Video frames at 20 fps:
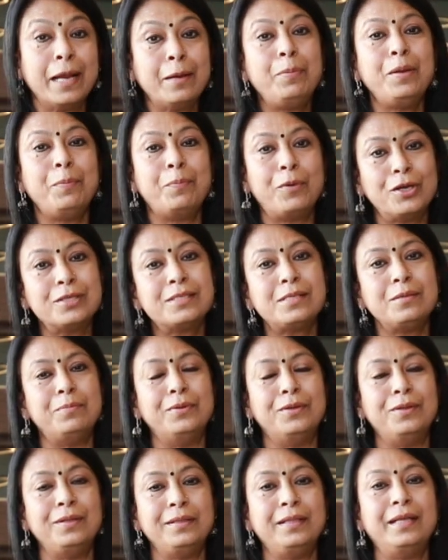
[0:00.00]
be
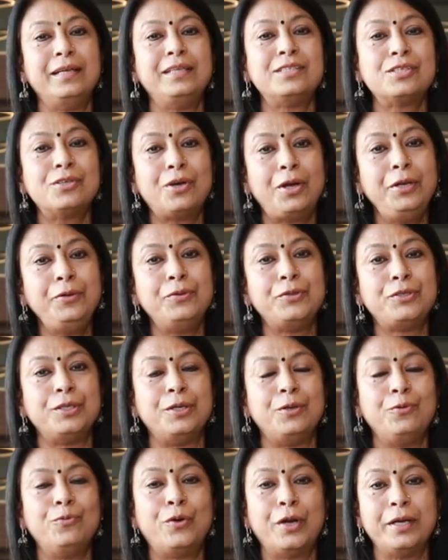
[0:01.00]
possible that
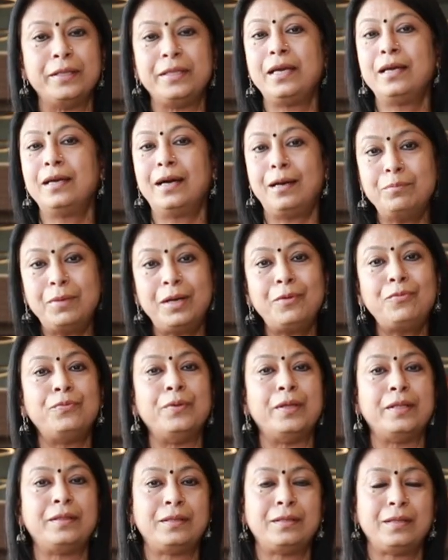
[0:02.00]
solution, what they come up
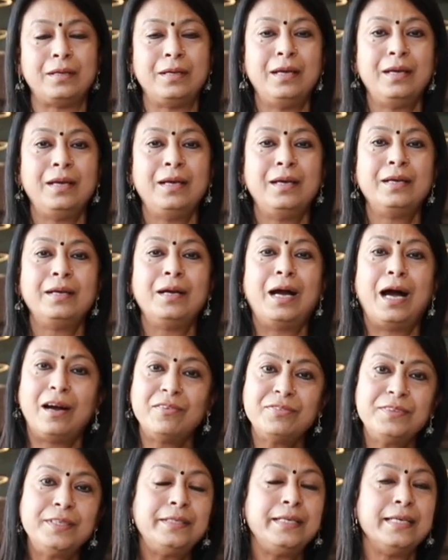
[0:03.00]
with,
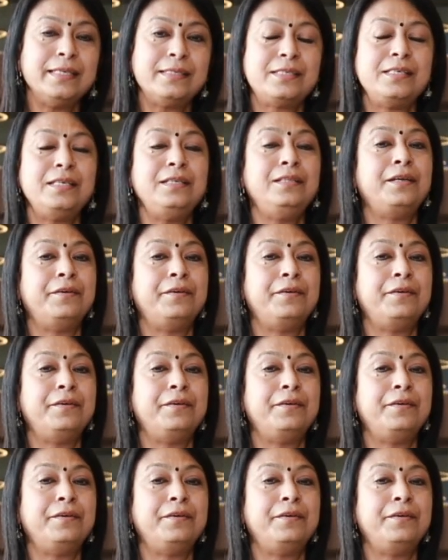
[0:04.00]
after testing they